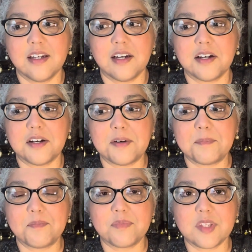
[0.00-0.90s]

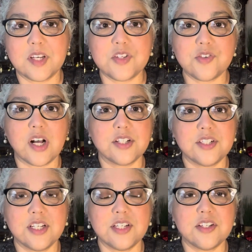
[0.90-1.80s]
um,
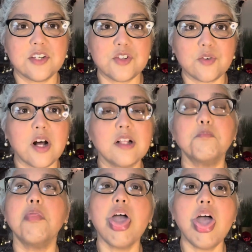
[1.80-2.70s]
astrology,
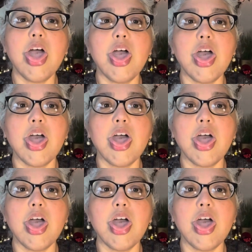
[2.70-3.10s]
astro bleh,